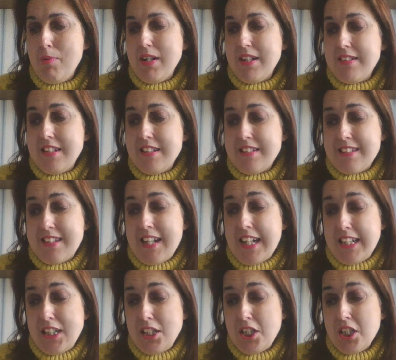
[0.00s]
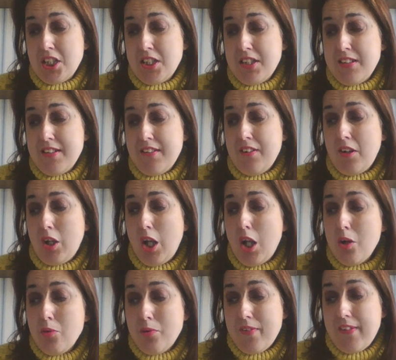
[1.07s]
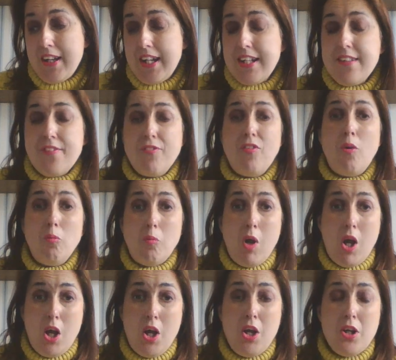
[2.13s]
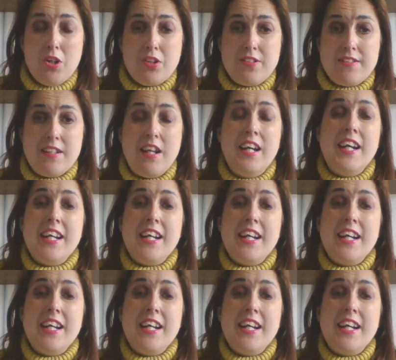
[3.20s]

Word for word: busy station closes for works.